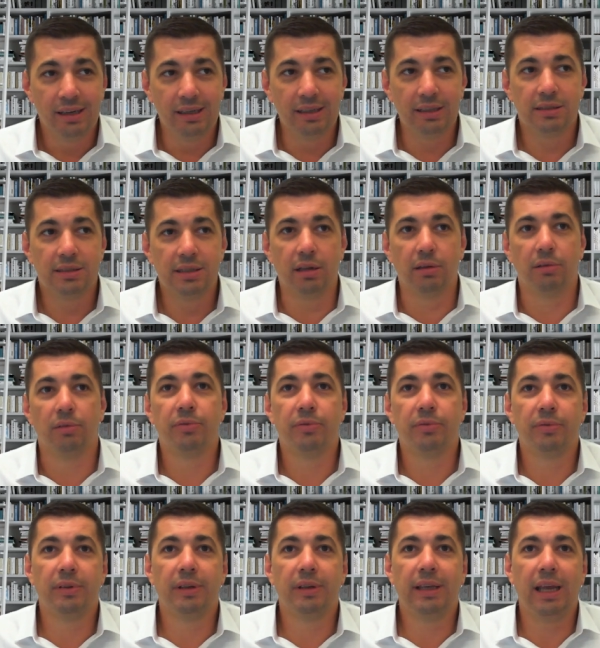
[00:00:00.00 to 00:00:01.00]
itself
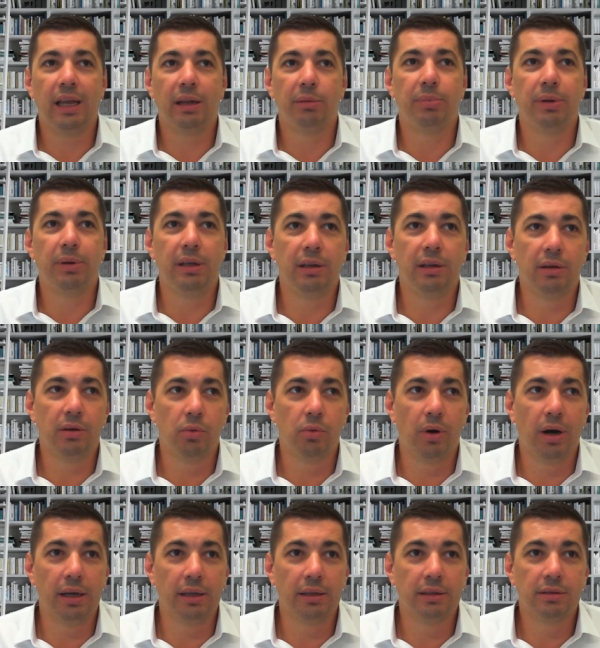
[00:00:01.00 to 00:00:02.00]
can be
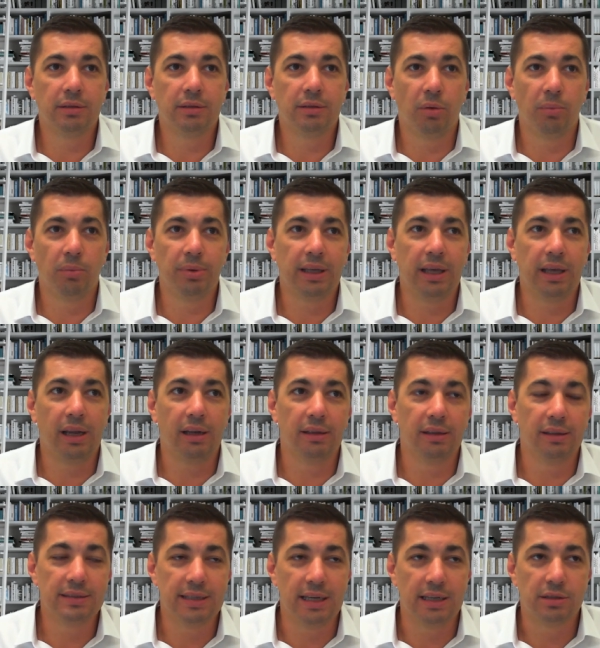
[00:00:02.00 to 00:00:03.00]
quite complicated in
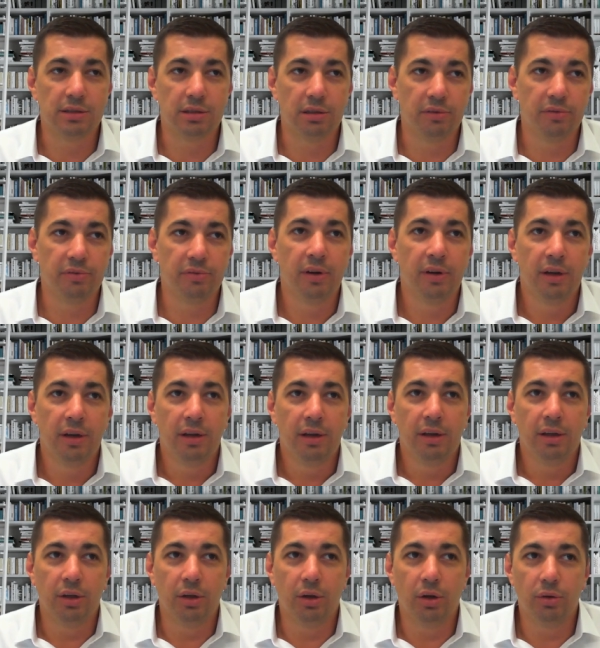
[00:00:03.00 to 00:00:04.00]
the sense of,
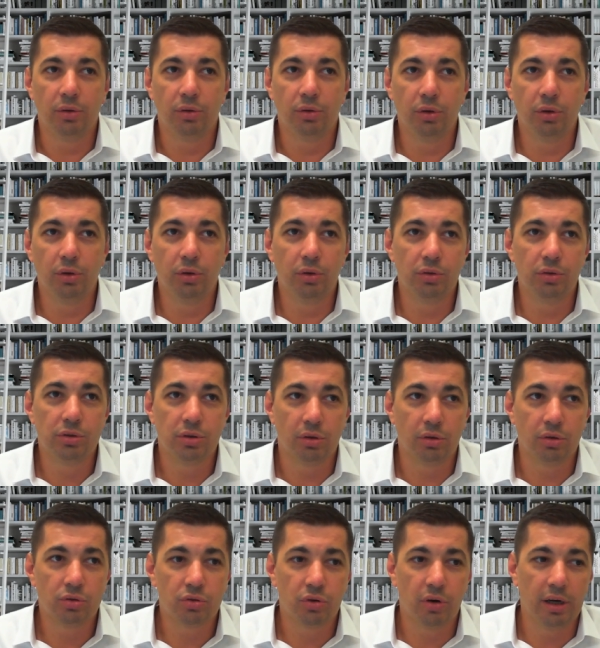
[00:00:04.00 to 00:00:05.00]
do you sort
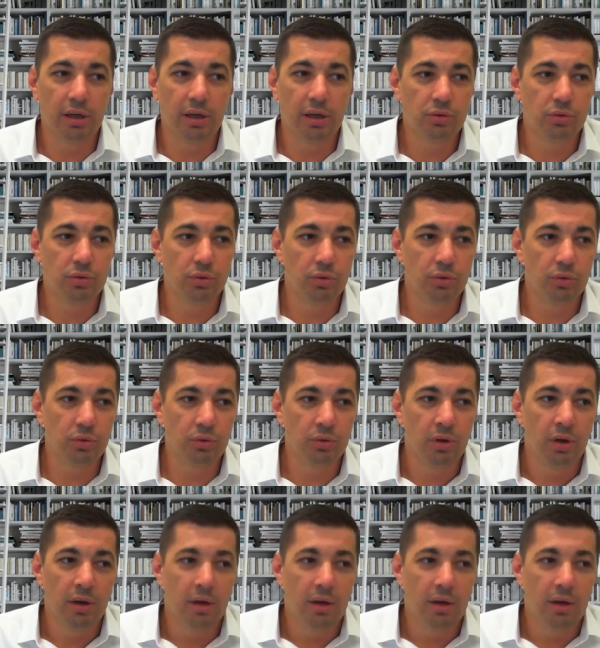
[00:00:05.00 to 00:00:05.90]
of try to